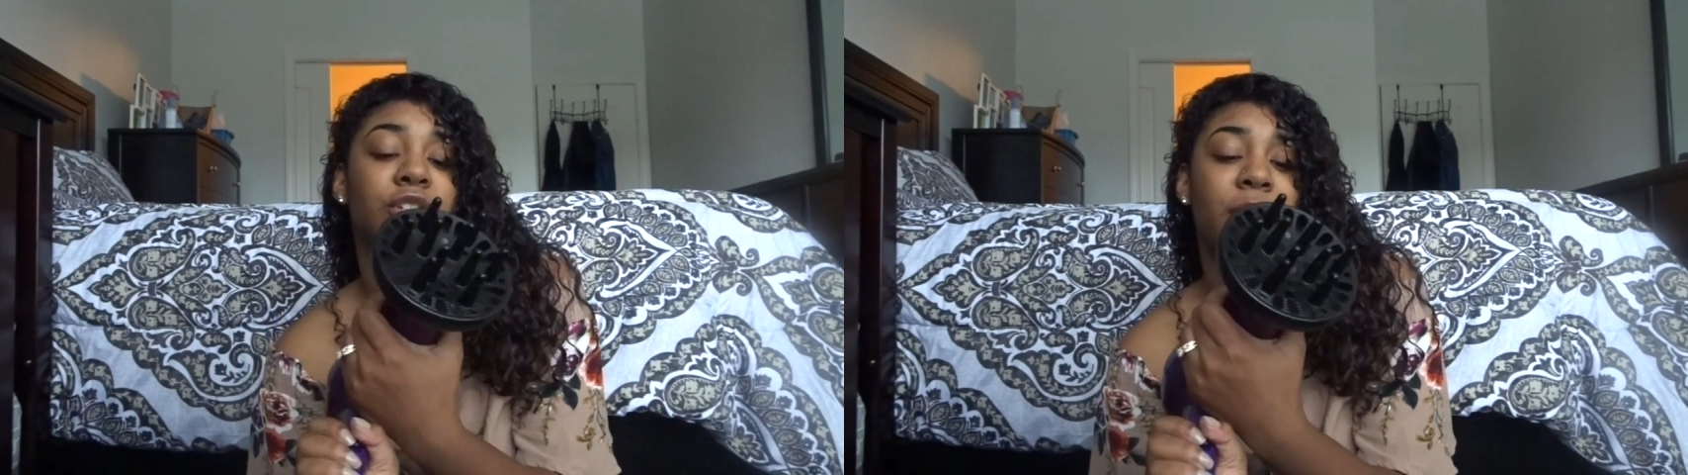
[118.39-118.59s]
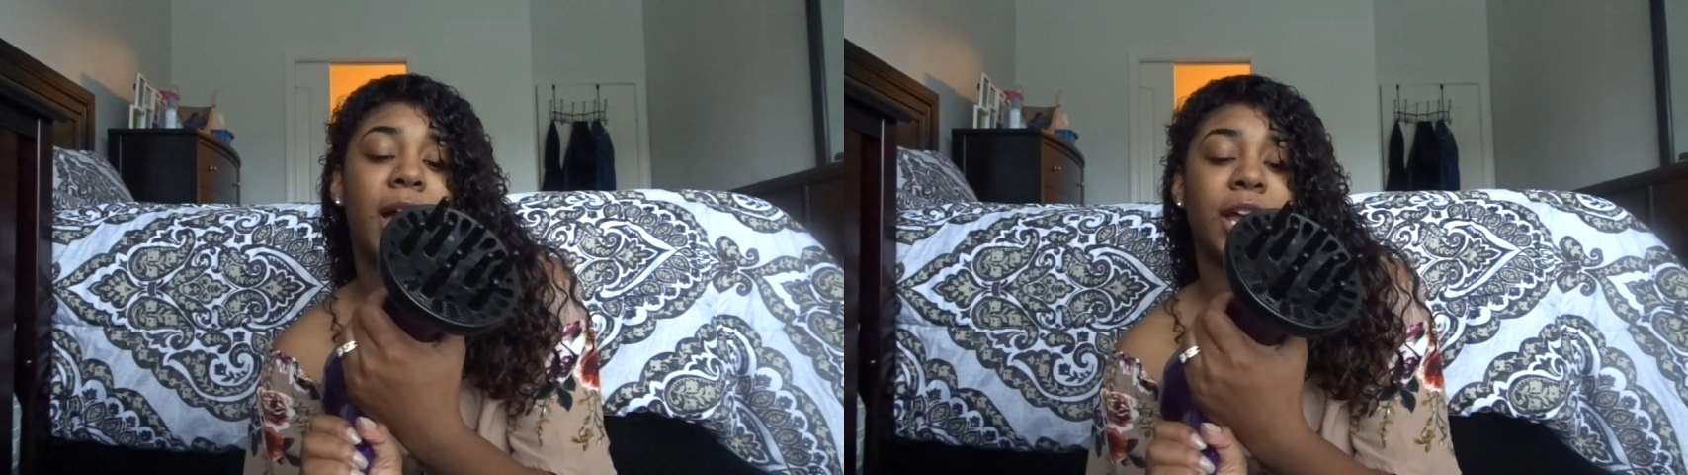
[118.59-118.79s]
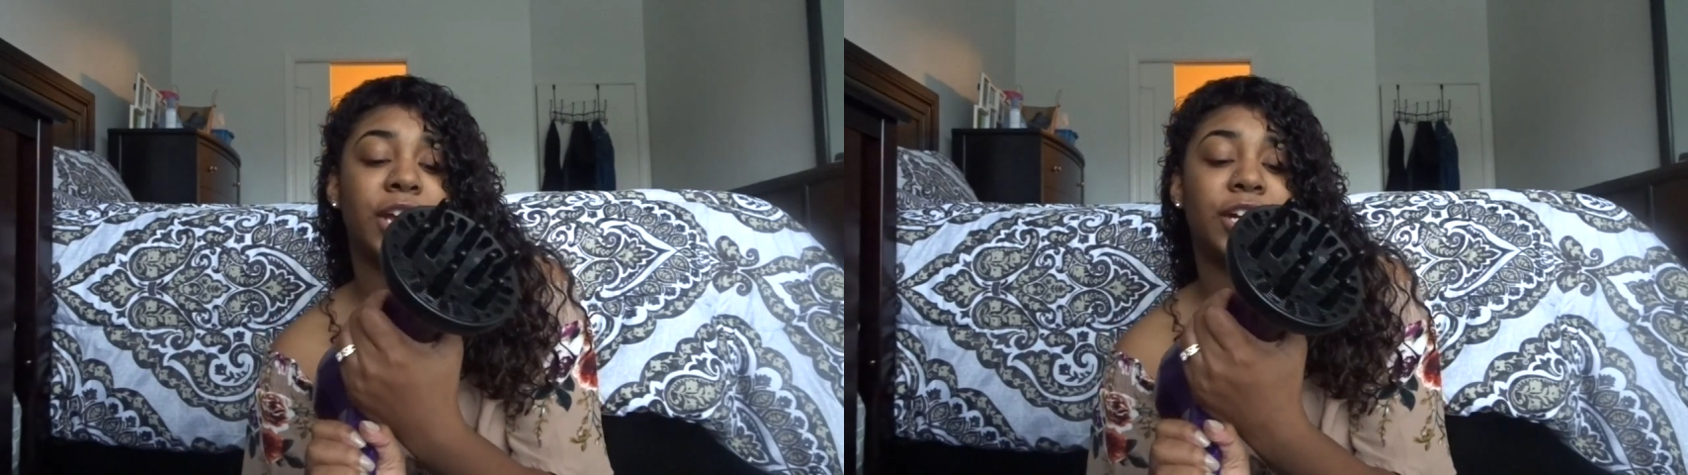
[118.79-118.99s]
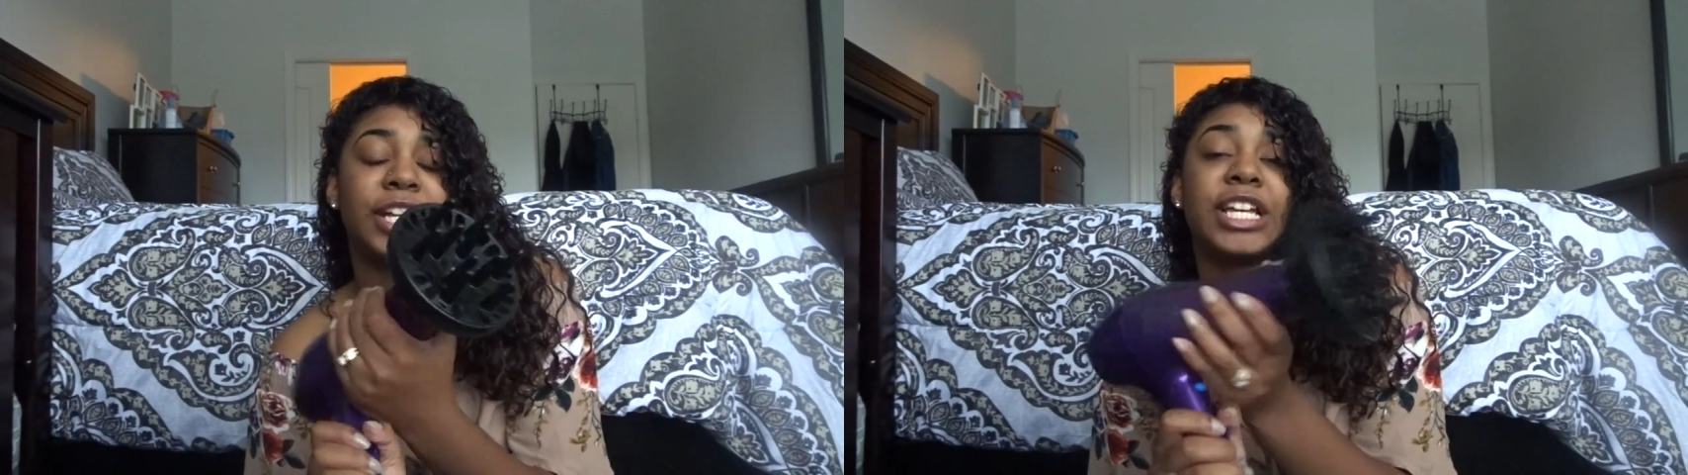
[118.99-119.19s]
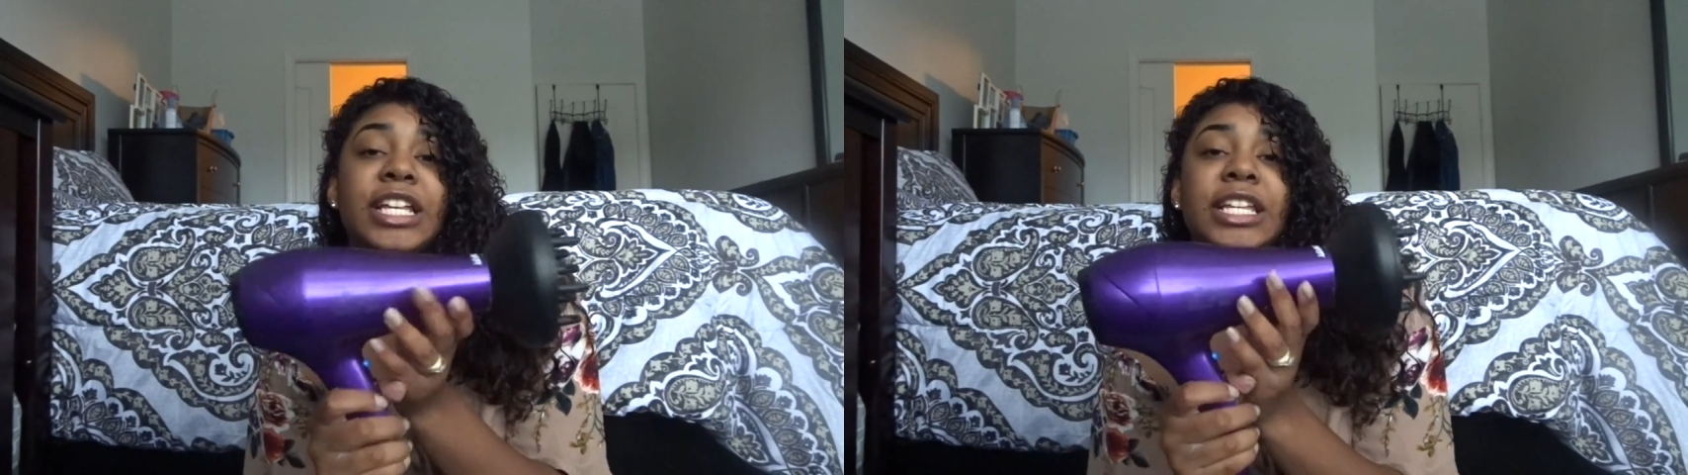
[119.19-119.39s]
dryer
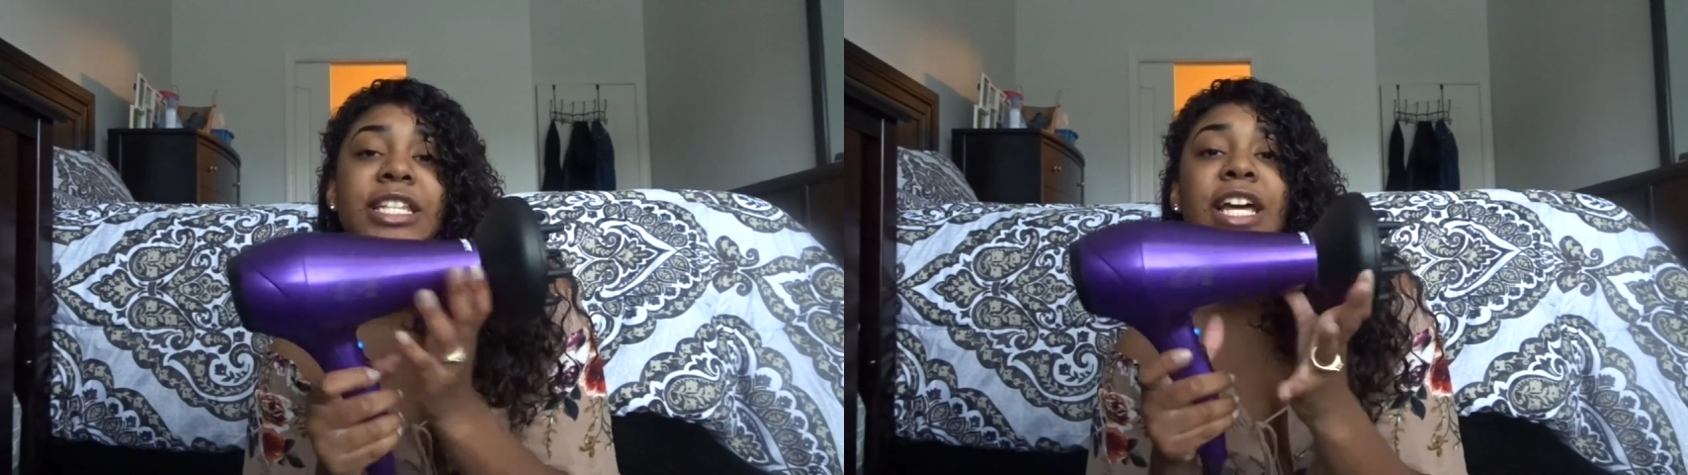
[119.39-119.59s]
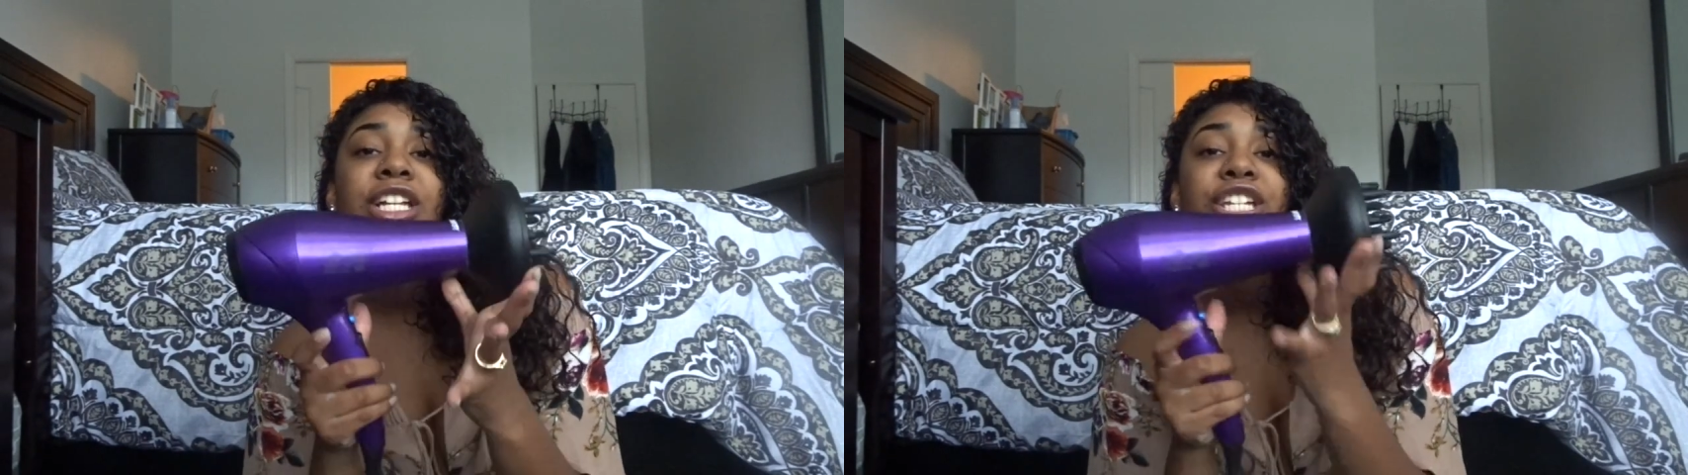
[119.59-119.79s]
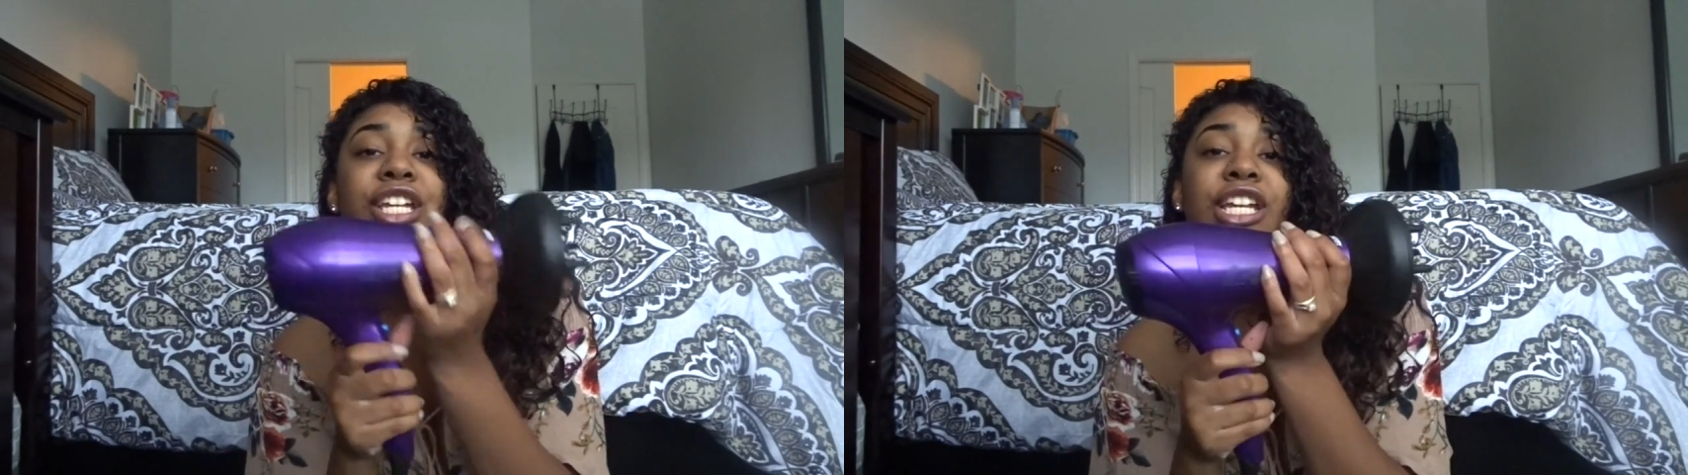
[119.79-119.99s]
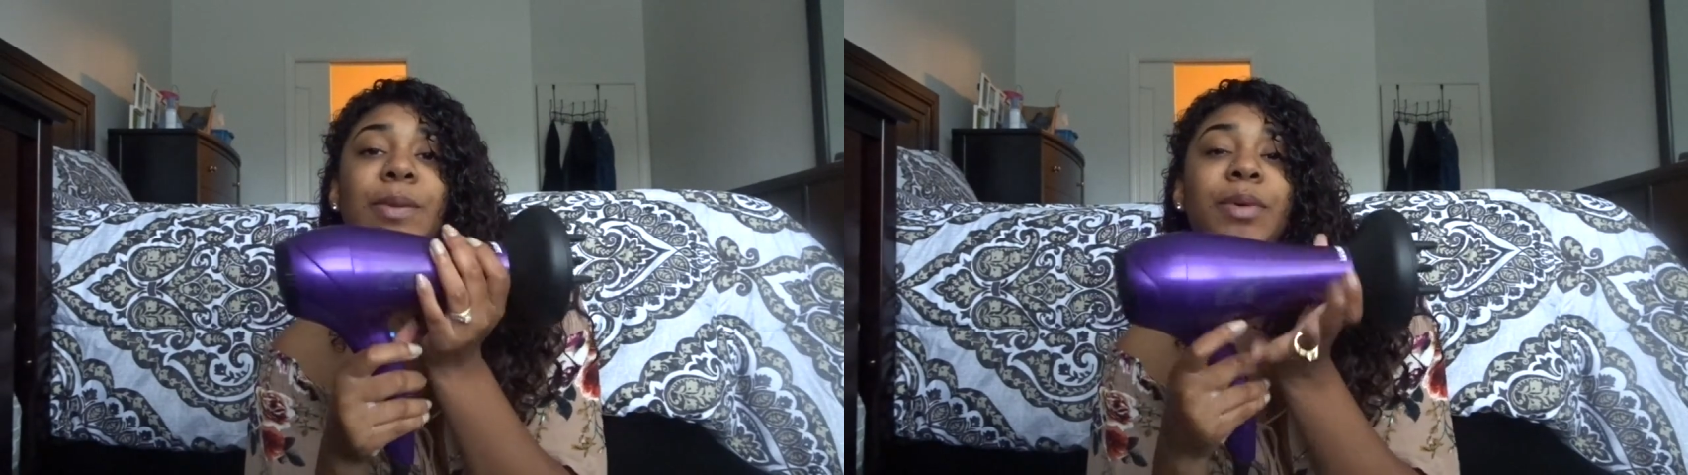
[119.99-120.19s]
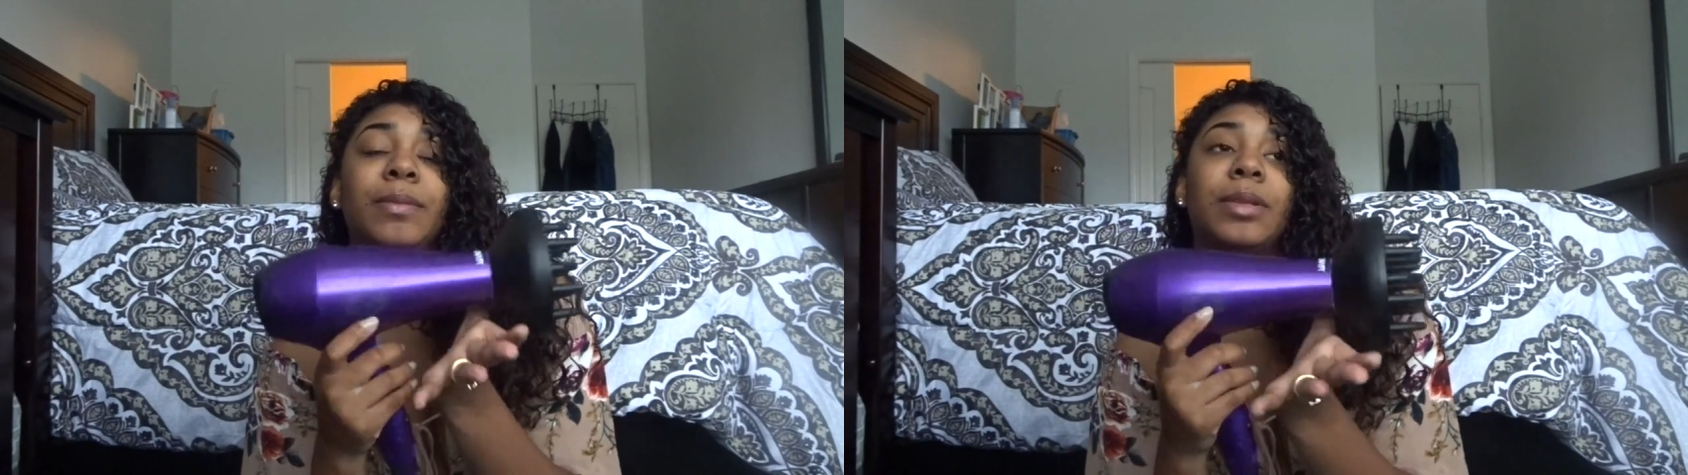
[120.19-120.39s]
is a cheap